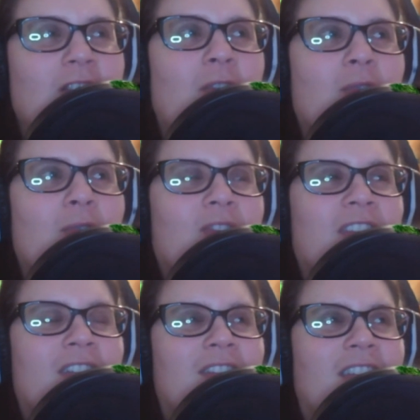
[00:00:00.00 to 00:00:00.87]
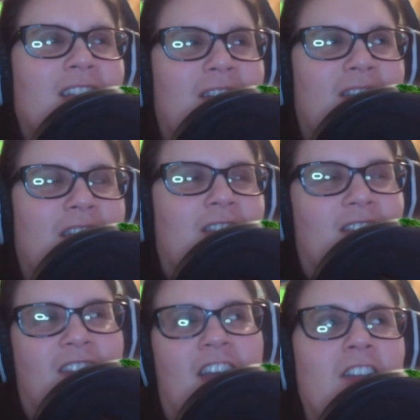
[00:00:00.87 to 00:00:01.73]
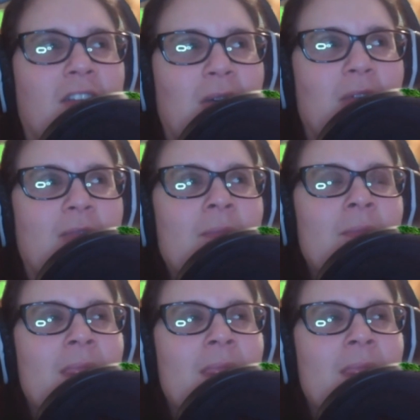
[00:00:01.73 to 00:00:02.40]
So since it does it's a standalone